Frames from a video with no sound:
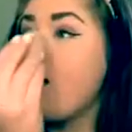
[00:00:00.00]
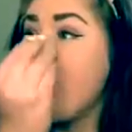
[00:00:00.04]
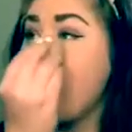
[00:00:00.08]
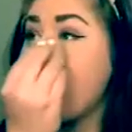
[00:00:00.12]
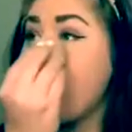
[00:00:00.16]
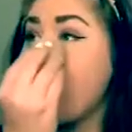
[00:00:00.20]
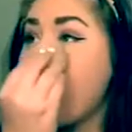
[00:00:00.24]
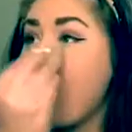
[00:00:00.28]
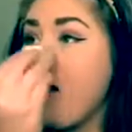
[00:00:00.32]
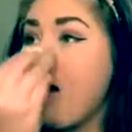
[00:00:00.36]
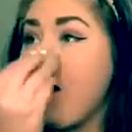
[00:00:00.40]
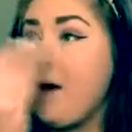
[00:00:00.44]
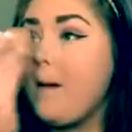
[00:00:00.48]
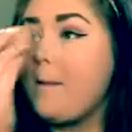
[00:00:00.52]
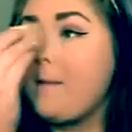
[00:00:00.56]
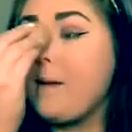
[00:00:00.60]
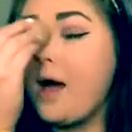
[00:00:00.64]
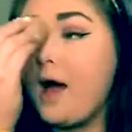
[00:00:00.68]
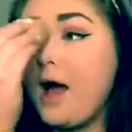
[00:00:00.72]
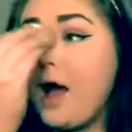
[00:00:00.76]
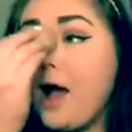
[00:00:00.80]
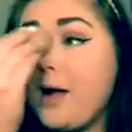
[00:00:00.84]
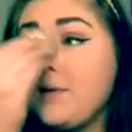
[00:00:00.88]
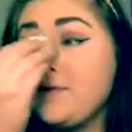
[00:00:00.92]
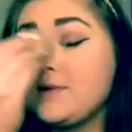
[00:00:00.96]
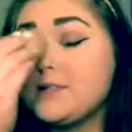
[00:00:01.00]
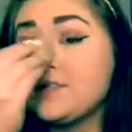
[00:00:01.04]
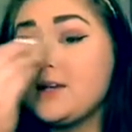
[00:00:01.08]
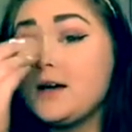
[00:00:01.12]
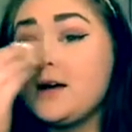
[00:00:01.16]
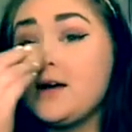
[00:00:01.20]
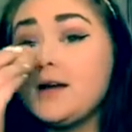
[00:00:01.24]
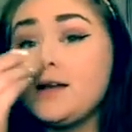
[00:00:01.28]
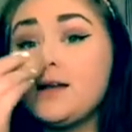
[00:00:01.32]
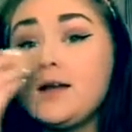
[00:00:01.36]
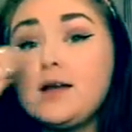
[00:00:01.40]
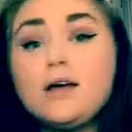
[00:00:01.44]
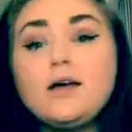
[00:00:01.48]
I was
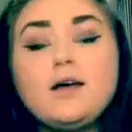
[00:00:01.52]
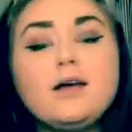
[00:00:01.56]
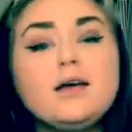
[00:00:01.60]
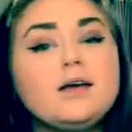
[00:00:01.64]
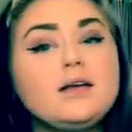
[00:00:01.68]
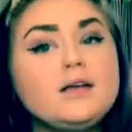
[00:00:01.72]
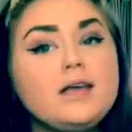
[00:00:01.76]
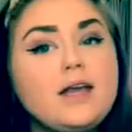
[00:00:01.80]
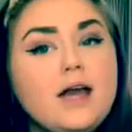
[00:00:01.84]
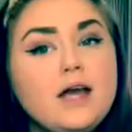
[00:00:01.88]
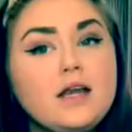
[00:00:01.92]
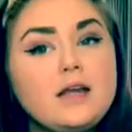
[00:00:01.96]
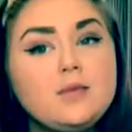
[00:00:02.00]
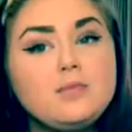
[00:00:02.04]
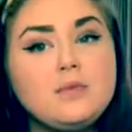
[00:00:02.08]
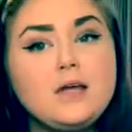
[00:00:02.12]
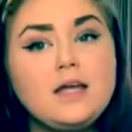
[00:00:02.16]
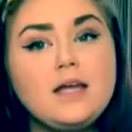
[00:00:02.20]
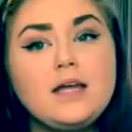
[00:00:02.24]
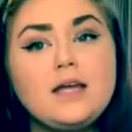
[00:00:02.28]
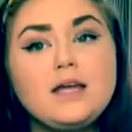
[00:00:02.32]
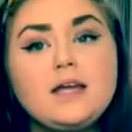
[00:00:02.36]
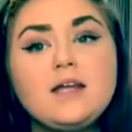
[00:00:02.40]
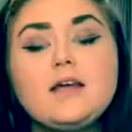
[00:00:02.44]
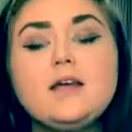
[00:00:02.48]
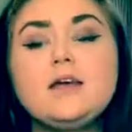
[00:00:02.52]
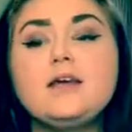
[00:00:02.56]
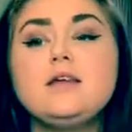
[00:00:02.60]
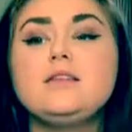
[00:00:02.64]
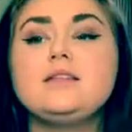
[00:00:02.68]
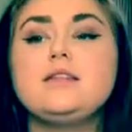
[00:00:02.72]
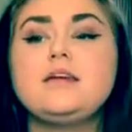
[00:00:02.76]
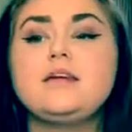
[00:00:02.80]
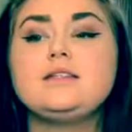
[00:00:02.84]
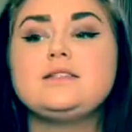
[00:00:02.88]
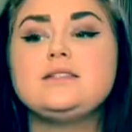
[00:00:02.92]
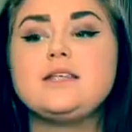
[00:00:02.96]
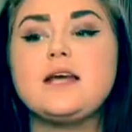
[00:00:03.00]
on ketamine.
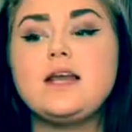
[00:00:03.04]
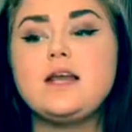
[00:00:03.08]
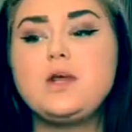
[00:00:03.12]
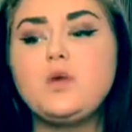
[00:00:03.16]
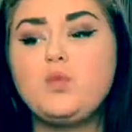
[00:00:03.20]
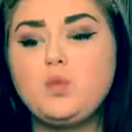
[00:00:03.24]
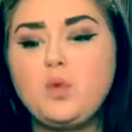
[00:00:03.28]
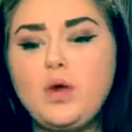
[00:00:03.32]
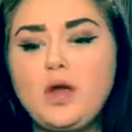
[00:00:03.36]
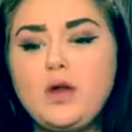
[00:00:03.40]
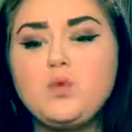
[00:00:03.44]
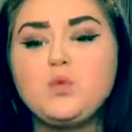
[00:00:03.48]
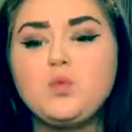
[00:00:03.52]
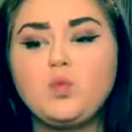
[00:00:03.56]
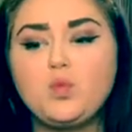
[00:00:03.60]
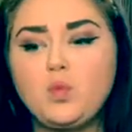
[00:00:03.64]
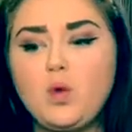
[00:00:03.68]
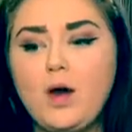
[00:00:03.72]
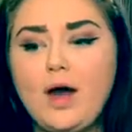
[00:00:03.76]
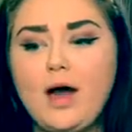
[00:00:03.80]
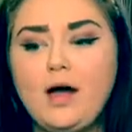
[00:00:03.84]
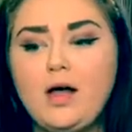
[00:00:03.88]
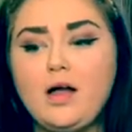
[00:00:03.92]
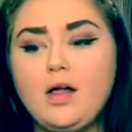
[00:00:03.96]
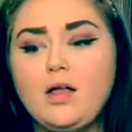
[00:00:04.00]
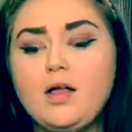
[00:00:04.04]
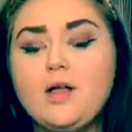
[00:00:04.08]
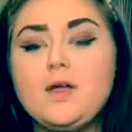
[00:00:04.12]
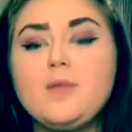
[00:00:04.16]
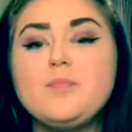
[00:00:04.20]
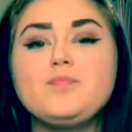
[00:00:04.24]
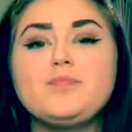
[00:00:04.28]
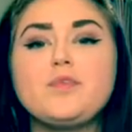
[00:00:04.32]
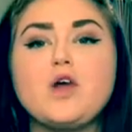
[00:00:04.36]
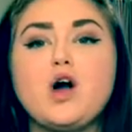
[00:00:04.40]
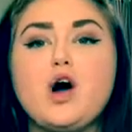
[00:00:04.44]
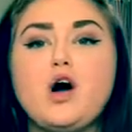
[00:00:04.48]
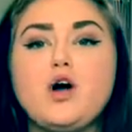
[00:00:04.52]
They said it went well.
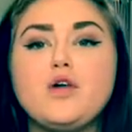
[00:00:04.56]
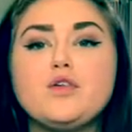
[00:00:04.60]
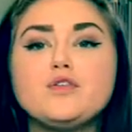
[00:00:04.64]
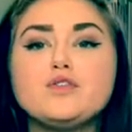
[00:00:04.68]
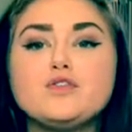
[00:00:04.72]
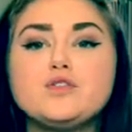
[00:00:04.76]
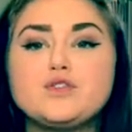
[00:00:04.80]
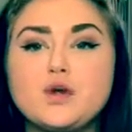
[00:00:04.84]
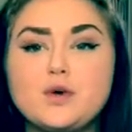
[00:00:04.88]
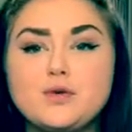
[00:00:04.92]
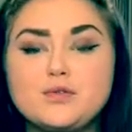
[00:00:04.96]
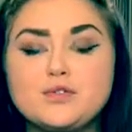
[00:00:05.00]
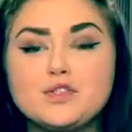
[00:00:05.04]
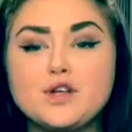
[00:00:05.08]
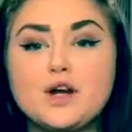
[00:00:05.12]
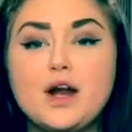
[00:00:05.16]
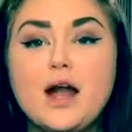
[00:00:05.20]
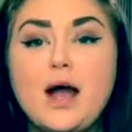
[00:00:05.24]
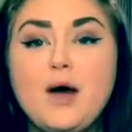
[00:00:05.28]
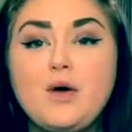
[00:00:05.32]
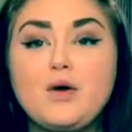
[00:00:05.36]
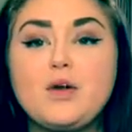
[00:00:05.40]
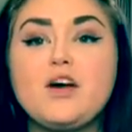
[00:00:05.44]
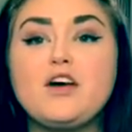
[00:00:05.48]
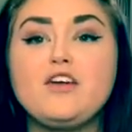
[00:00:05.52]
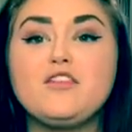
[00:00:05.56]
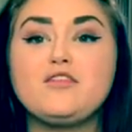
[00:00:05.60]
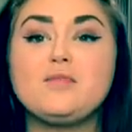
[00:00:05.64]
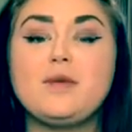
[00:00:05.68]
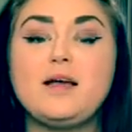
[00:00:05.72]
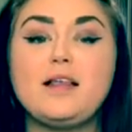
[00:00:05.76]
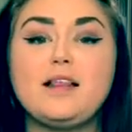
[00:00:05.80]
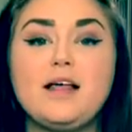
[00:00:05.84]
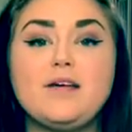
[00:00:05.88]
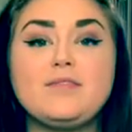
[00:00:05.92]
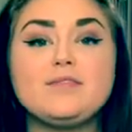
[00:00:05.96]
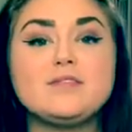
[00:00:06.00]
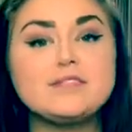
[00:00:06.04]
All the stones are out of my
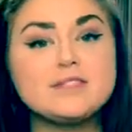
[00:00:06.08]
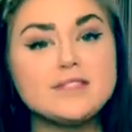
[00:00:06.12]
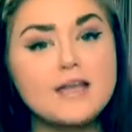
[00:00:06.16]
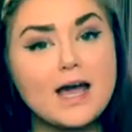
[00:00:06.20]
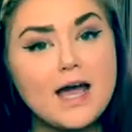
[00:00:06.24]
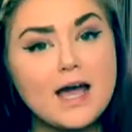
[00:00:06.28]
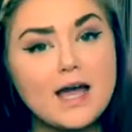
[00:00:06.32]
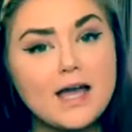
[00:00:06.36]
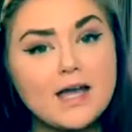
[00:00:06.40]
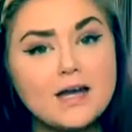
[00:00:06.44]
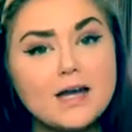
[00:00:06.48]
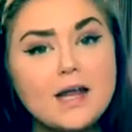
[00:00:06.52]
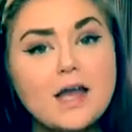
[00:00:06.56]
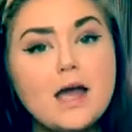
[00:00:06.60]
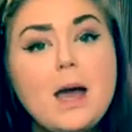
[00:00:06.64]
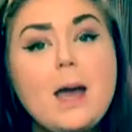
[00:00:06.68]
left side.